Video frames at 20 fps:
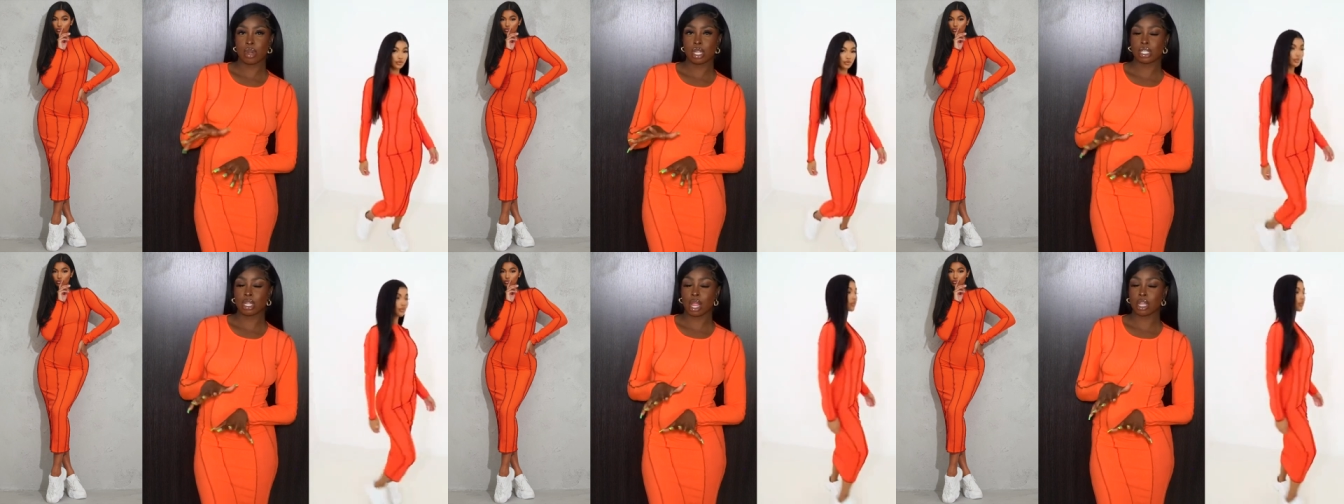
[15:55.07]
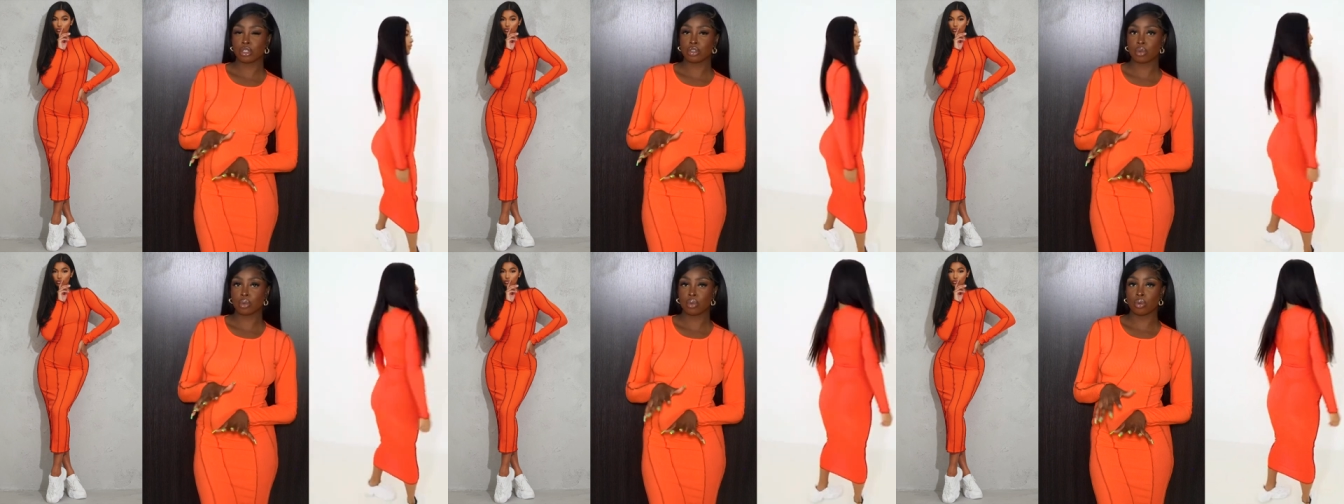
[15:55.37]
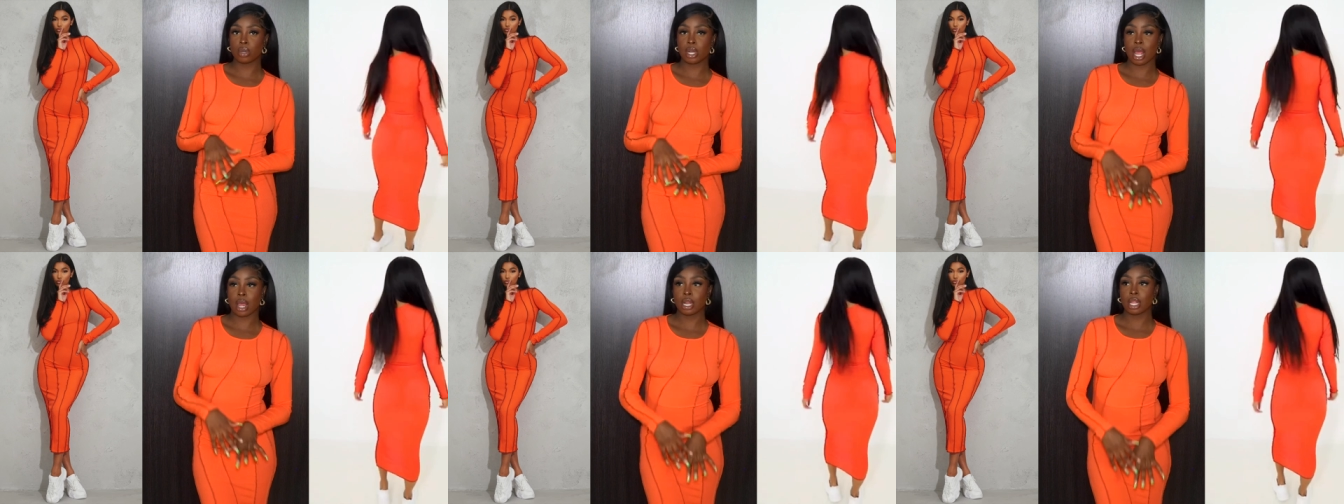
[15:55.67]
when it starts to
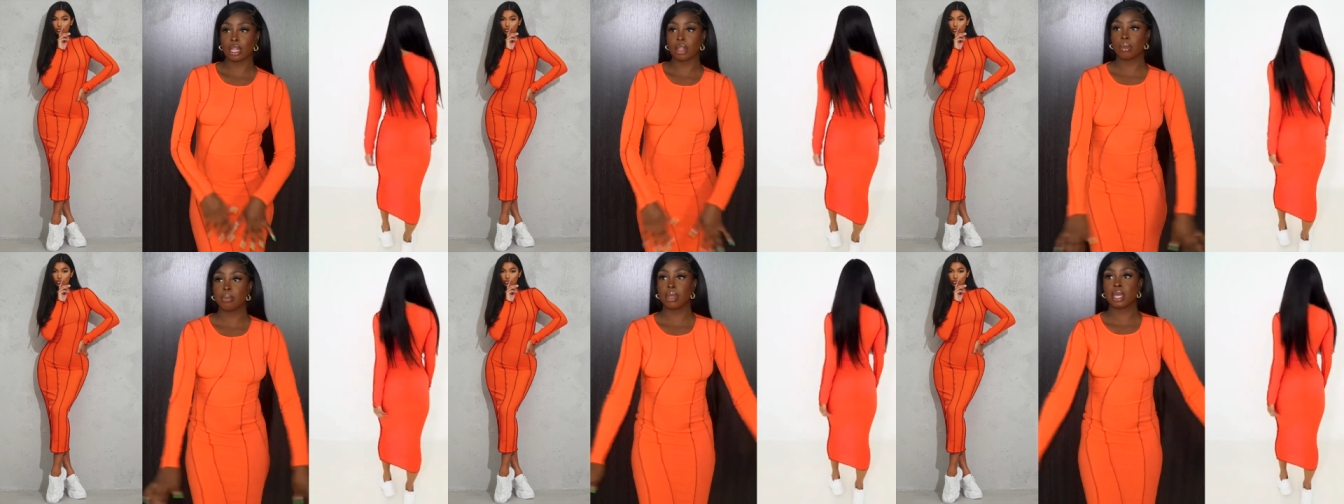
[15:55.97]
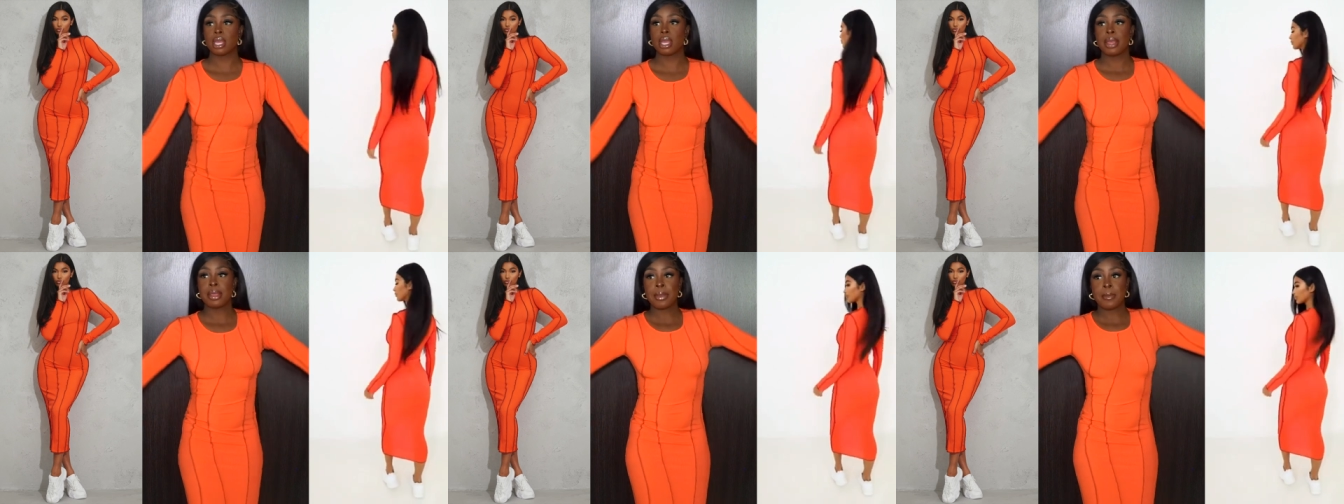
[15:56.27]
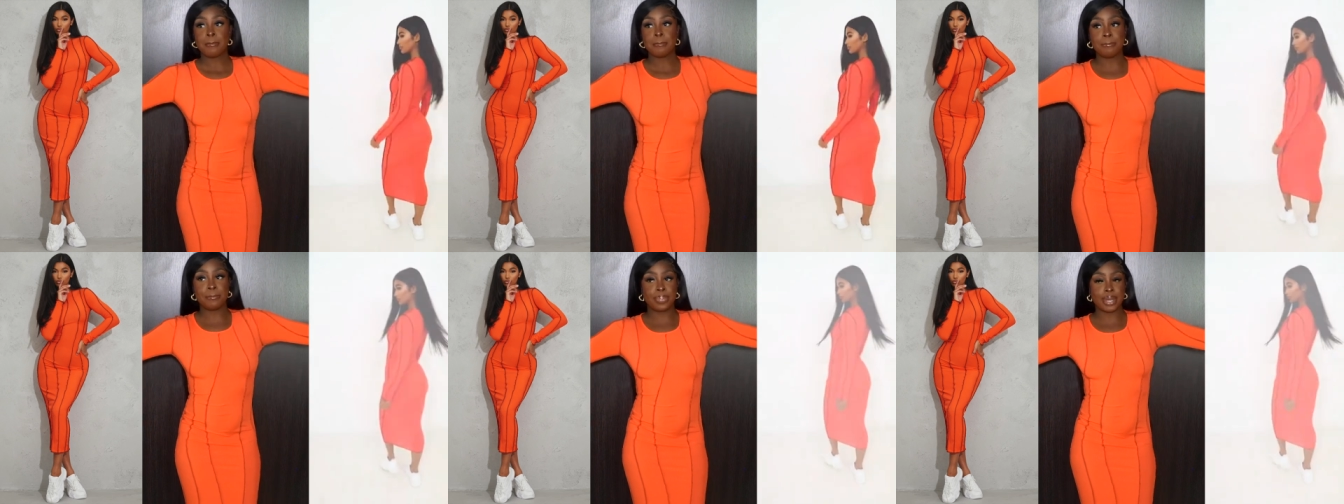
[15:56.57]
cool down a little bit.
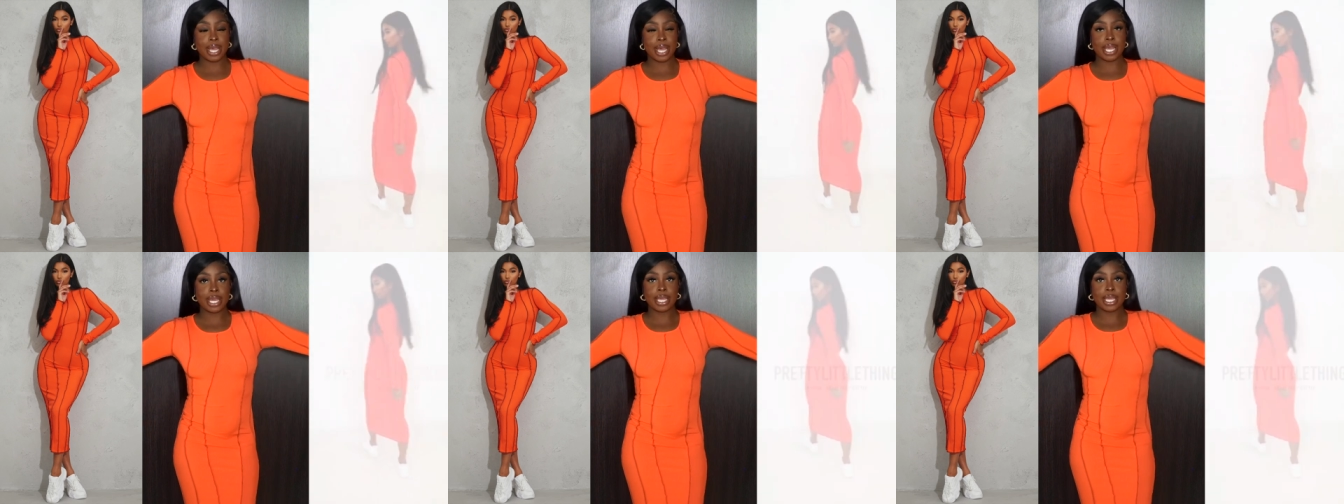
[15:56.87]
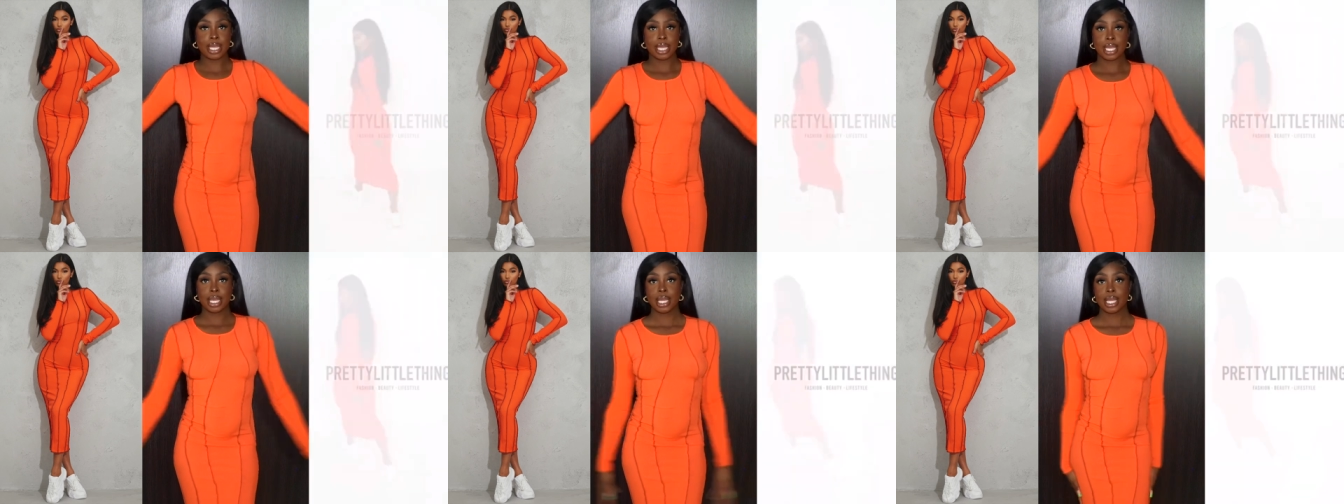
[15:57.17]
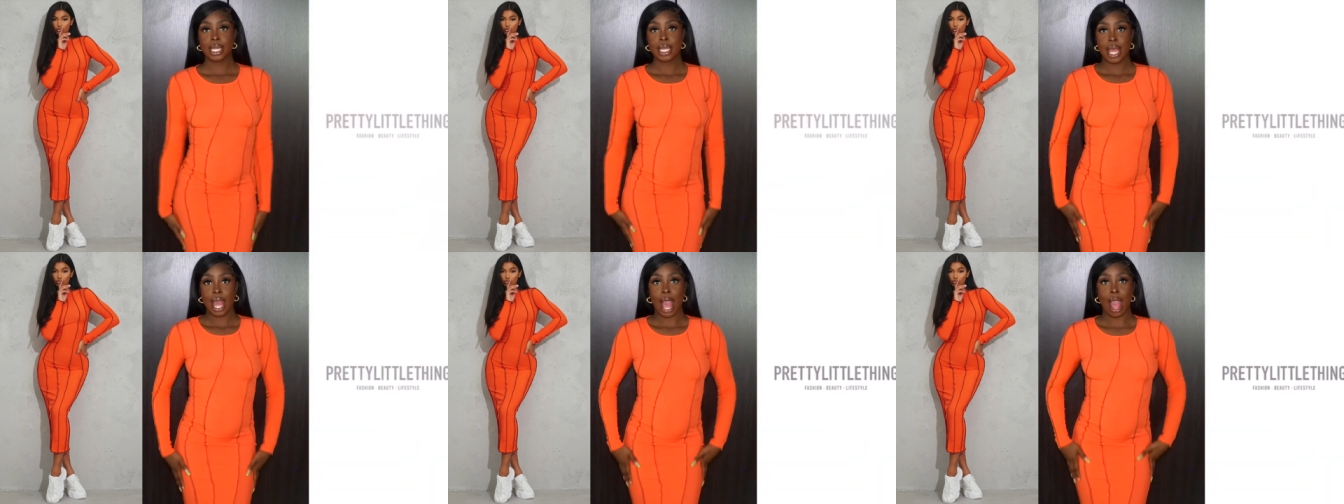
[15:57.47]
But
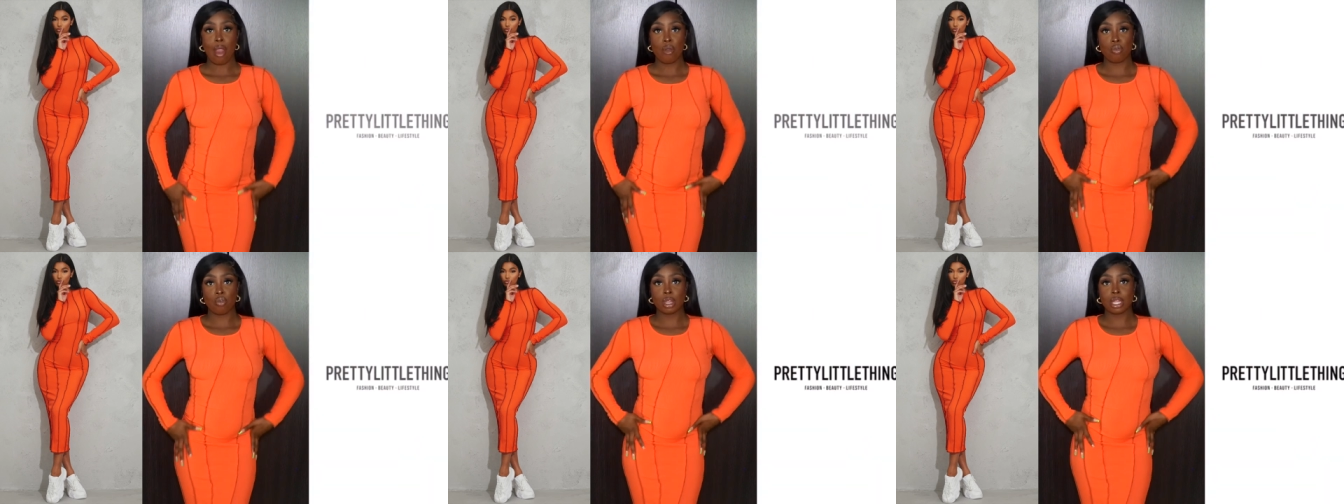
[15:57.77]
I